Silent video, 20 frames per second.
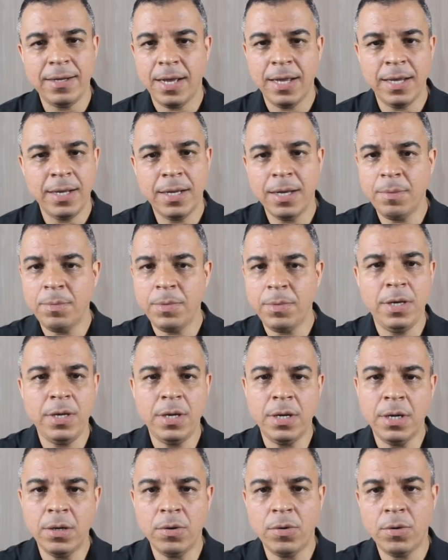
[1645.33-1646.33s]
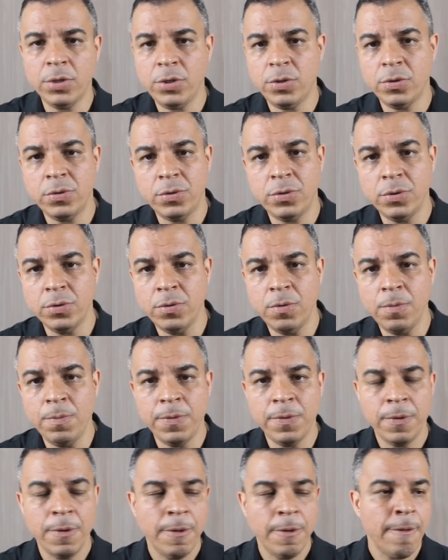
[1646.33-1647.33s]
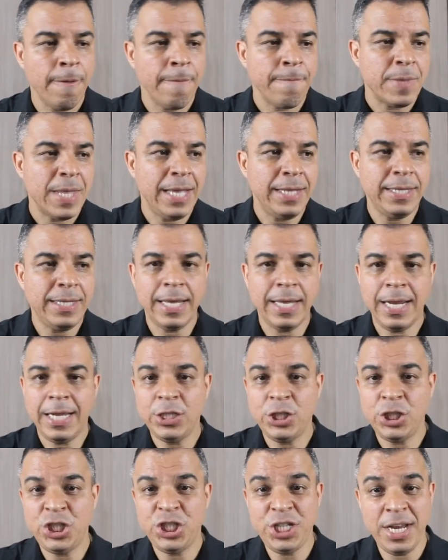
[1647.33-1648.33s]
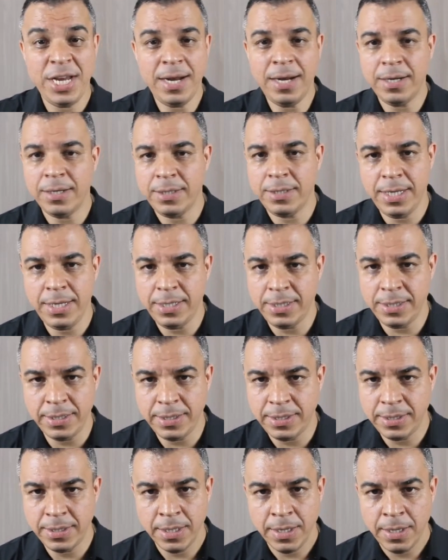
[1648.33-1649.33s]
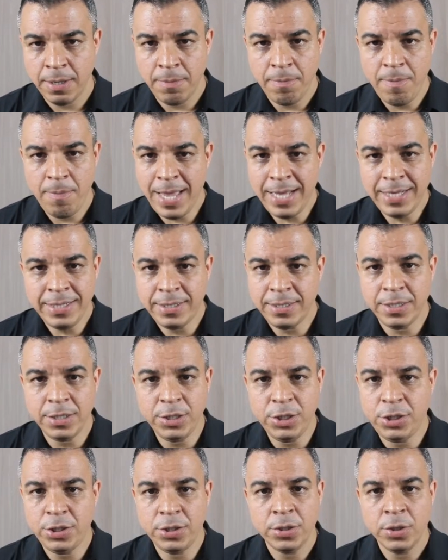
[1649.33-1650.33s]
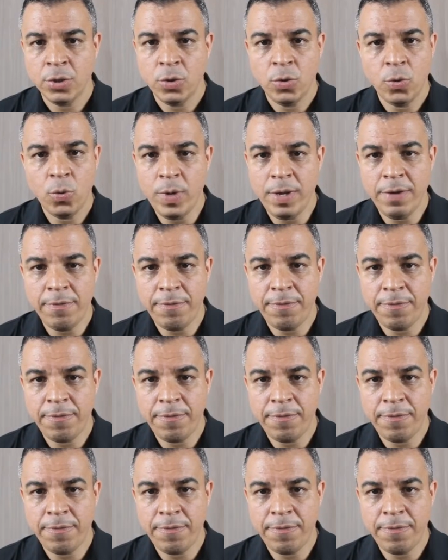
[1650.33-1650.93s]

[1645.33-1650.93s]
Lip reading: I come here on YouTube and then I share this message with